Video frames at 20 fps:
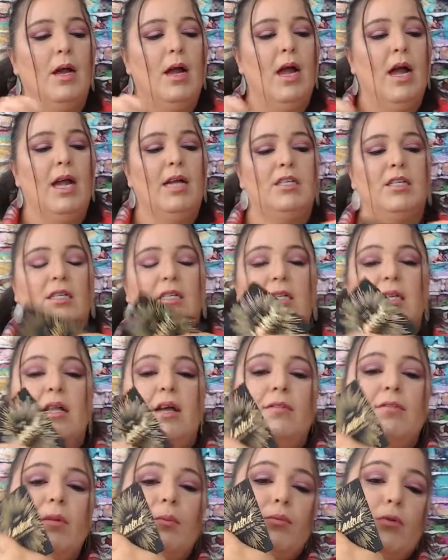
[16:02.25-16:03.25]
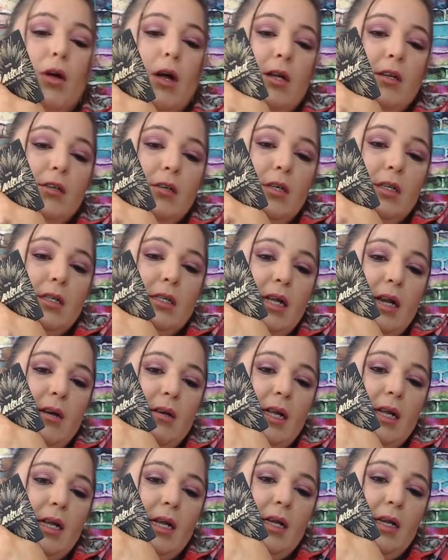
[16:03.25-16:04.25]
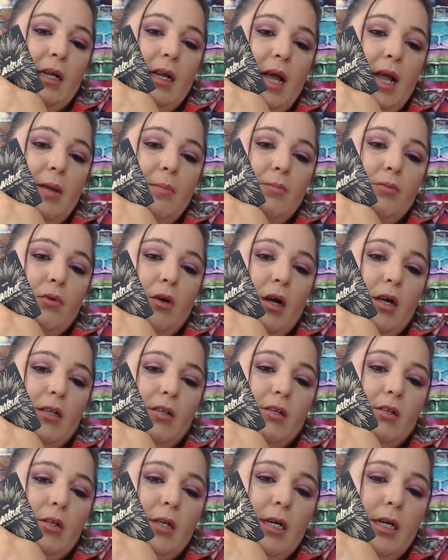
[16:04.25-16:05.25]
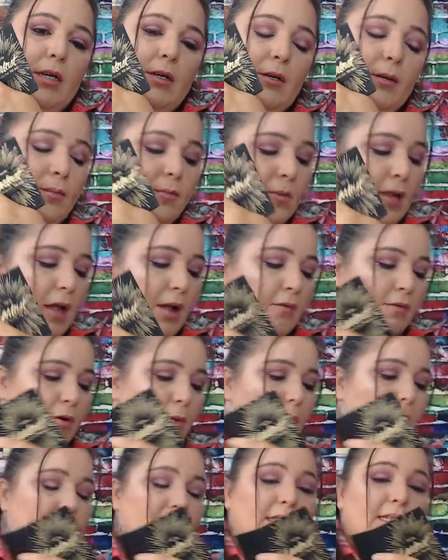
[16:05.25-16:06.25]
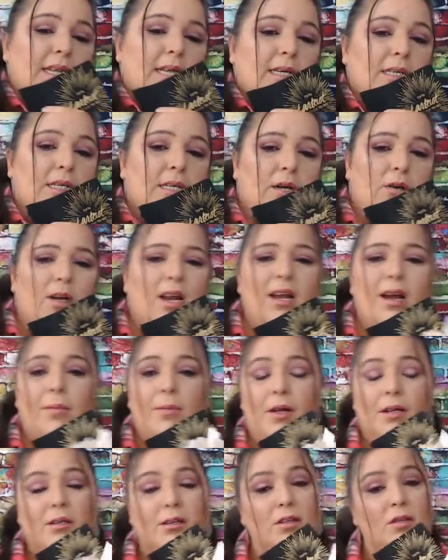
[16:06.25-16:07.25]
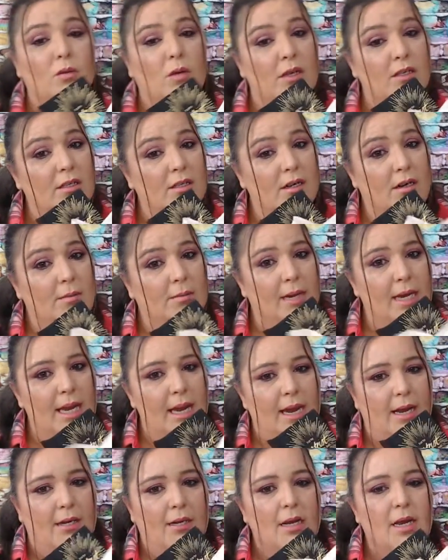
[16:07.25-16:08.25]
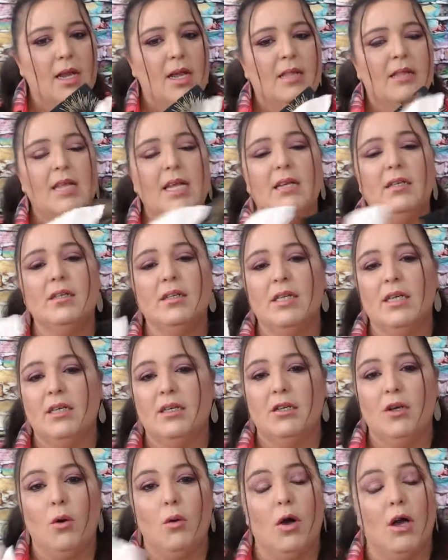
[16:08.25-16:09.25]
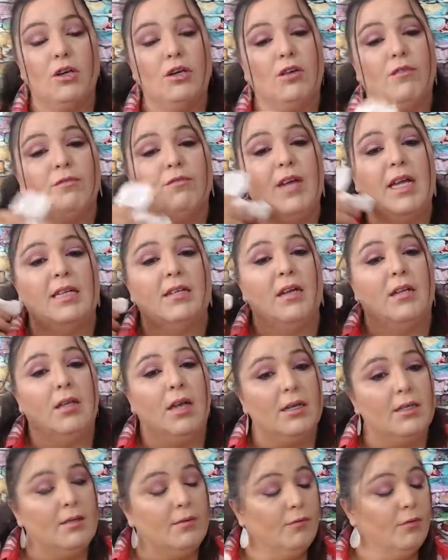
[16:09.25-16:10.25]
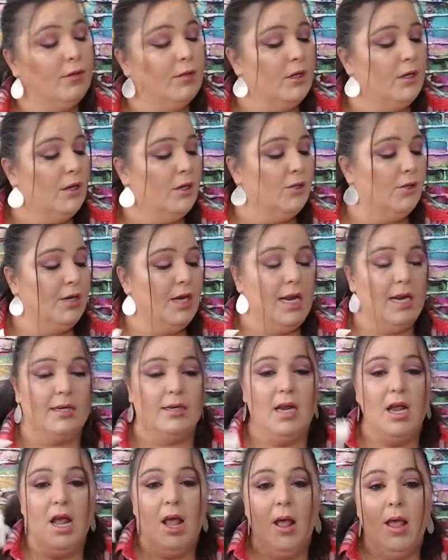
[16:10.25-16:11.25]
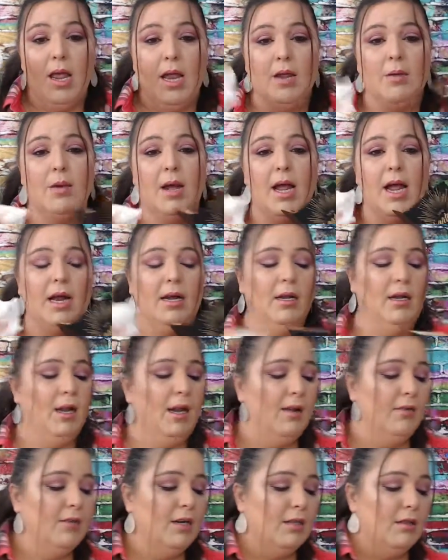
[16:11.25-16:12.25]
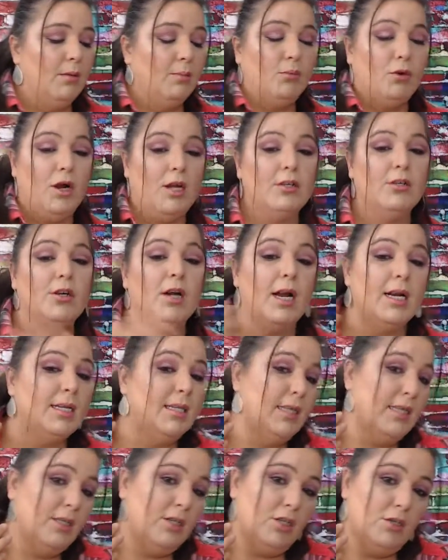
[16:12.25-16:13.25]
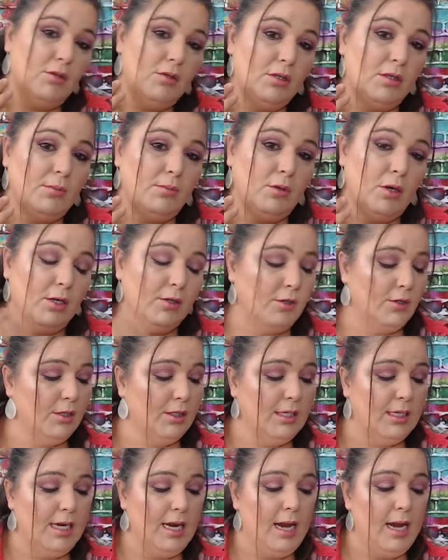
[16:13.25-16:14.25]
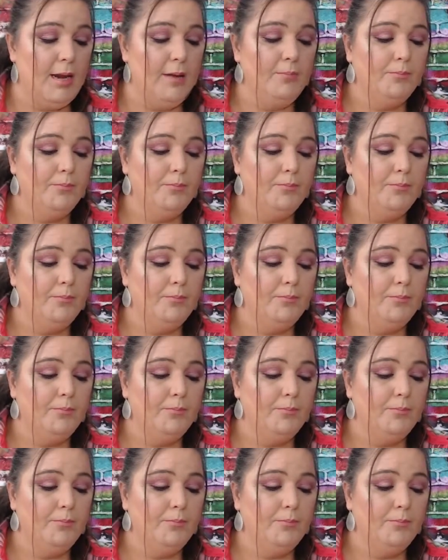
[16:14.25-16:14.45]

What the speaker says: I just love the bronzer. It's kind of like a light bronzer here for my skin tone. And I'm also swatching it on my hand. Things can go on your face a lot different than on your hand. Anyway, I loved the bronzer. I did use the bronzer today.